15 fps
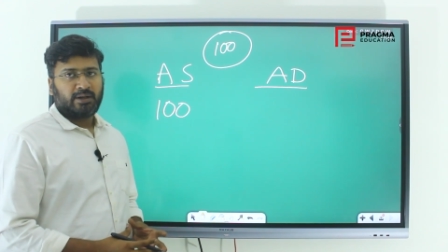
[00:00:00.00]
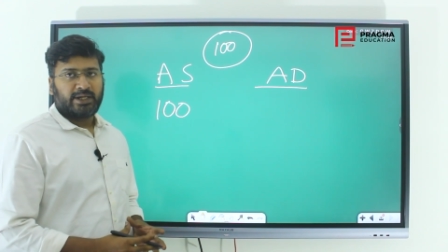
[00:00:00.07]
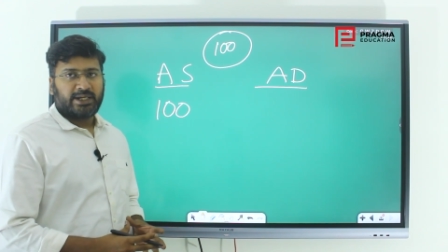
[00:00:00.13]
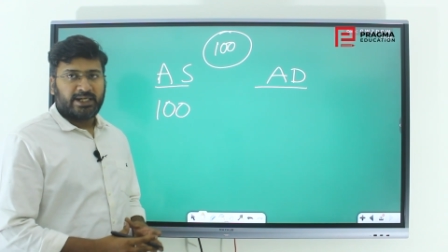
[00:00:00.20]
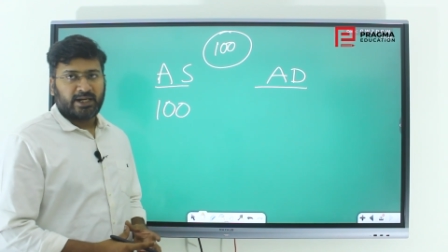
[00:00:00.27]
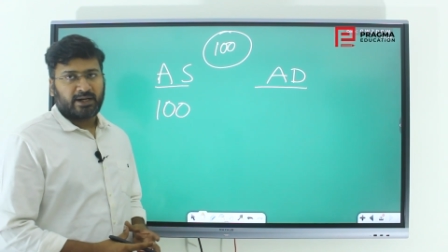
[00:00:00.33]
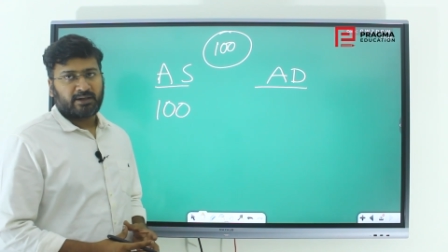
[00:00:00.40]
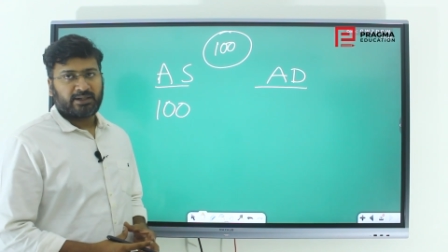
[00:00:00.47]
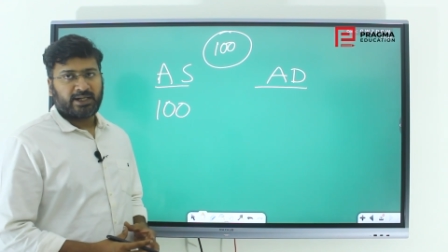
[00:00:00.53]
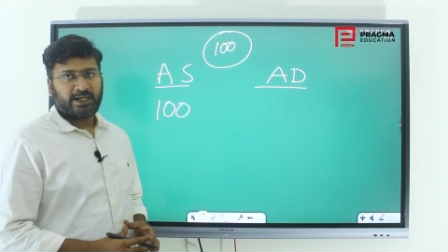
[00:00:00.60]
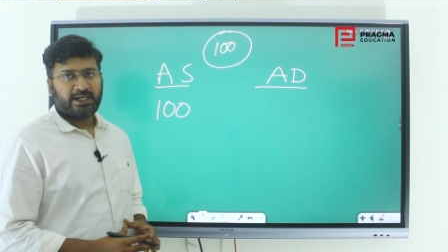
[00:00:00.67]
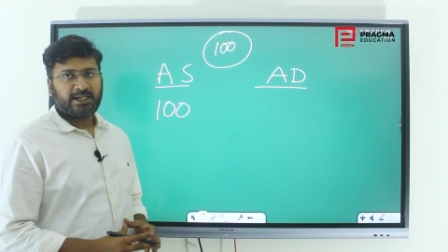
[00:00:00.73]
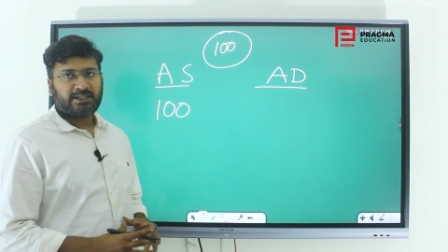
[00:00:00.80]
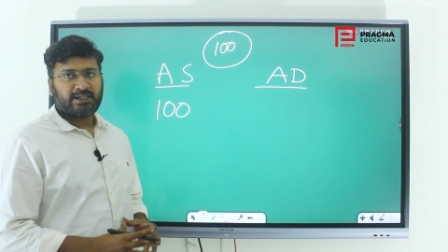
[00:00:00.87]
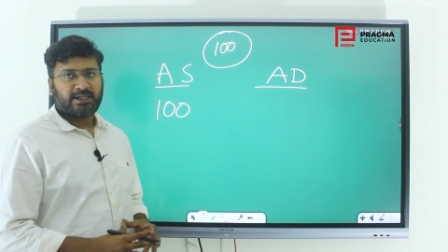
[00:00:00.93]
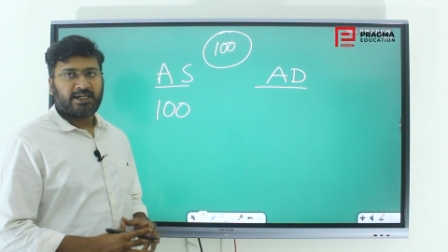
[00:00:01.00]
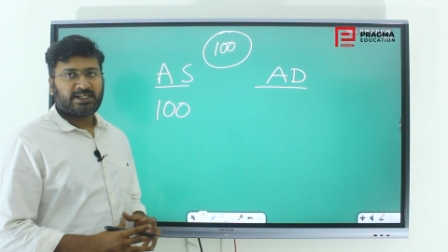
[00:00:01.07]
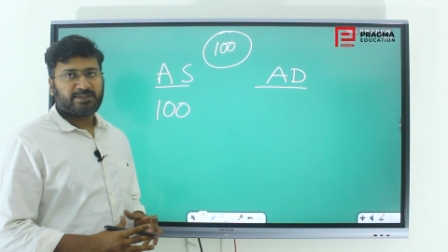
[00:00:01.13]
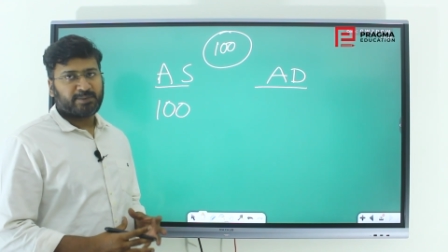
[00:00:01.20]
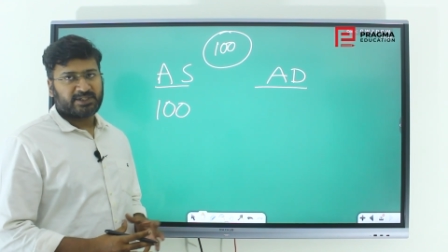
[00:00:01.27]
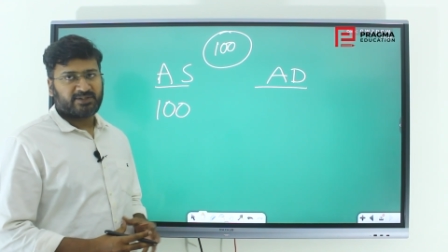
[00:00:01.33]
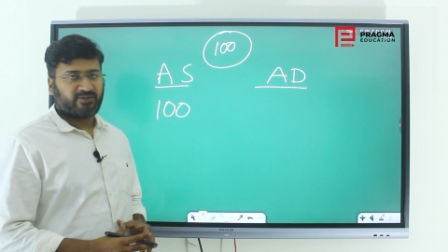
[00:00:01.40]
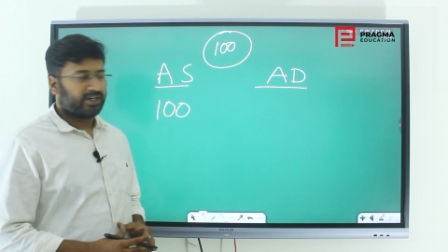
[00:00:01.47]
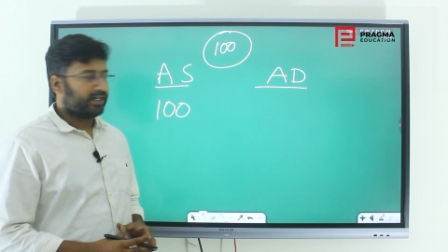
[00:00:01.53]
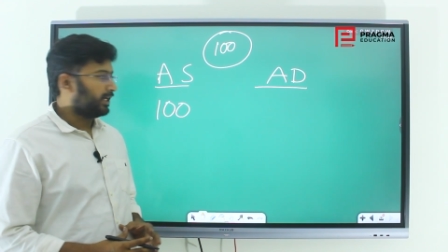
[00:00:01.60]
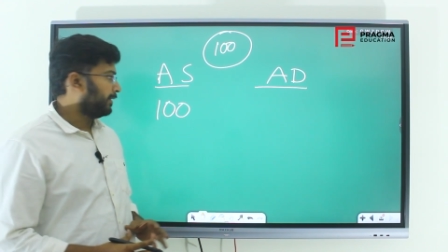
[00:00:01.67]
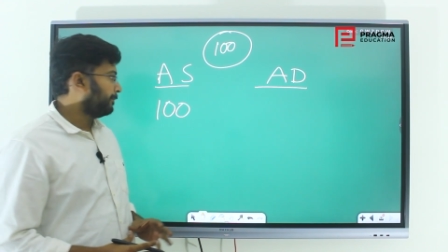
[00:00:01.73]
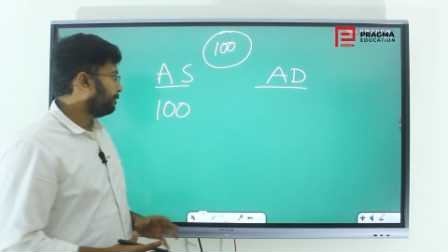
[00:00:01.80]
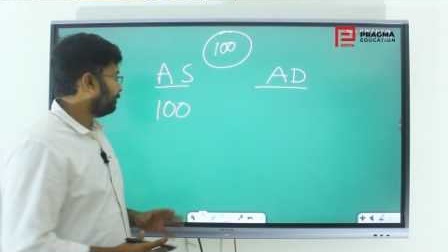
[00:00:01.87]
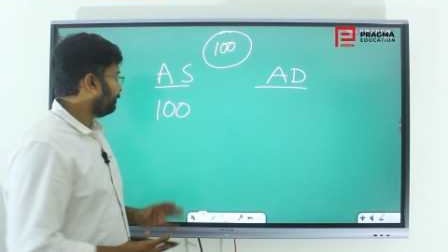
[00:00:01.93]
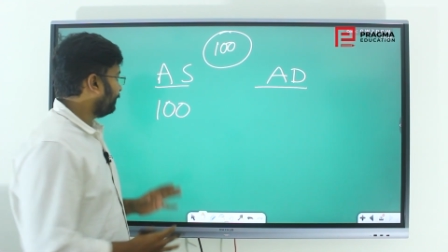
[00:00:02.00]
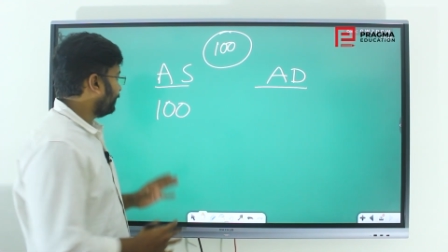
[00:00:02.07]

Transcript: year, that is in a specified time.